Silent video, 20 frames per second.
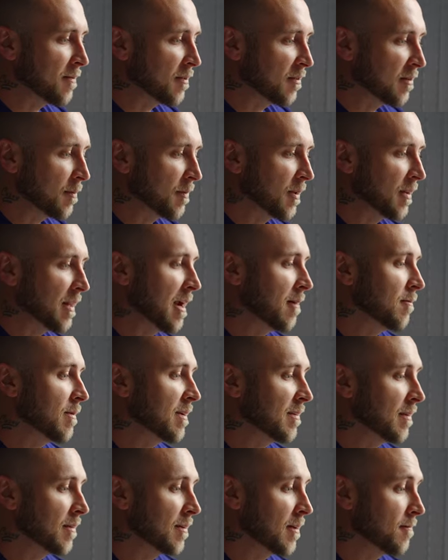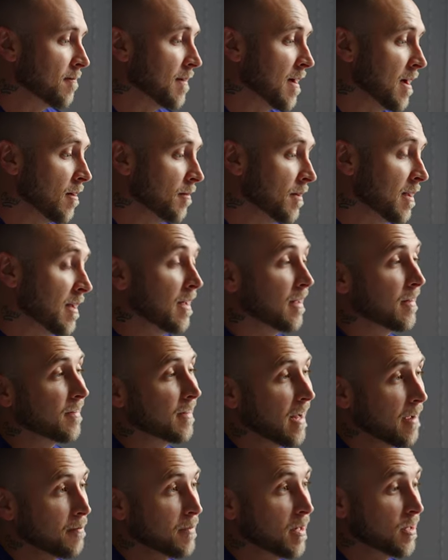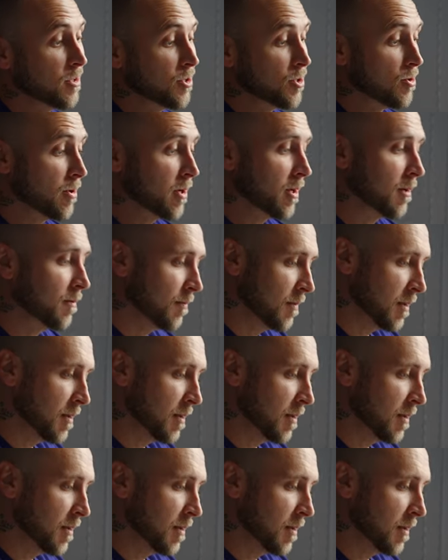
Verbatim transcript: and something that I recently found that I've been enjoying.